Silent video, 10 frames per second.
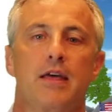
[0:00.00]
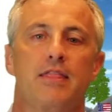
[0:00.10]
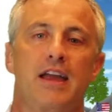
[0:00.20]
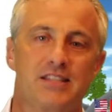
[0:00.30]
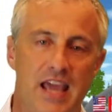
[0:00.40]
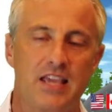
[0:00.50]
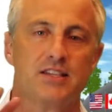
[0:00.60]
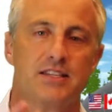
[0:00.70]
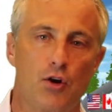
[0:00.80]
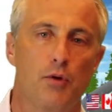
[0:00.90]
They take
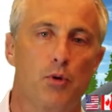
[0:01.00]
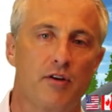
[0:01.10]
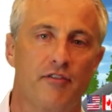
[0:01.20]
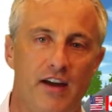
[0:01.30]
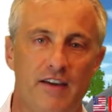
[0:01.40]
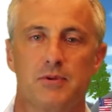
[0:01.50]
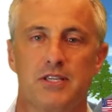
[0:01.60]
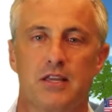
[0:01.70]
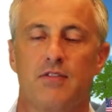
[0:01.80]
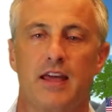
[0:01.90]

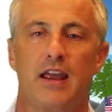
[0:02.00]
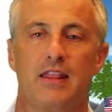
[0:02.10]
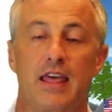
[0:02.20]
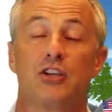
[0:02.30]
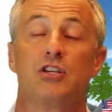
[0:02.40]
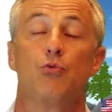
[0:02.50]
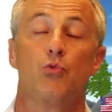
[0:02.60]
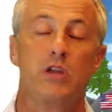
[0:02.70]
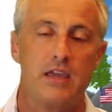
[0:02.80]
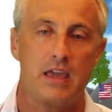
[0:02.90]
0.5% of that and they
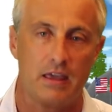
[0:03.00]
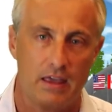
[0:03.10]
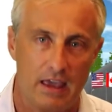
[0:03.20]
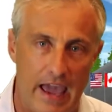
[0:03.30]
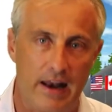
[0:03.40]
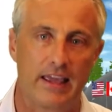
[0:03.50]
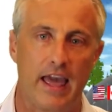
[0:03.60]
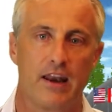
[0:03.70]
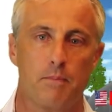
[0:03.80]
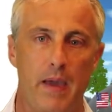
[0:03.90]
actually
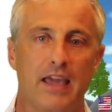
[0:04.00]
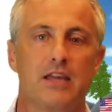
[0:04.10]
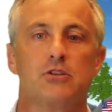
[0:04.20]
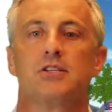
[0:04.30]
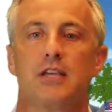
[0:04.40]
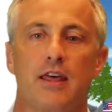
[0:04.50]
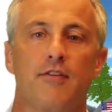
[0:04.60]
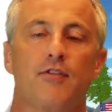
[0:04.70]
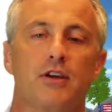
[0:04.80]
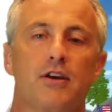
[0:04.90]
reallocate it back into South
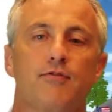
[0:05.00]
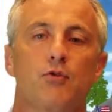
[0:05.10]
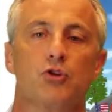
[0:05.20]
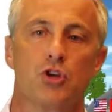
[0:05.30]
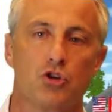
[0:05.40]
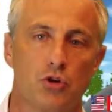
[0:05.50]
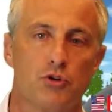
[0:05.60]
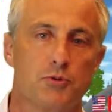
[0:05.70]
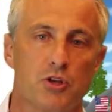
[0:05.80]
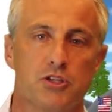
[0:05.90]
Africa for social
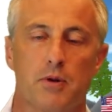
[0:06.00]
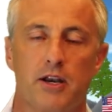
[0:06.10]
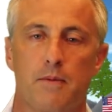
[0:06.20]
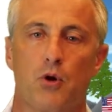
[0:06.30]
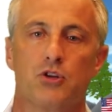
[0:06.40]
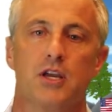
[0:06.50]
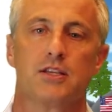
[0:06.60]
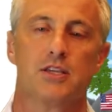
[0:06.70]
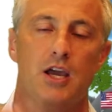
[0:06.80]
responsibility projects.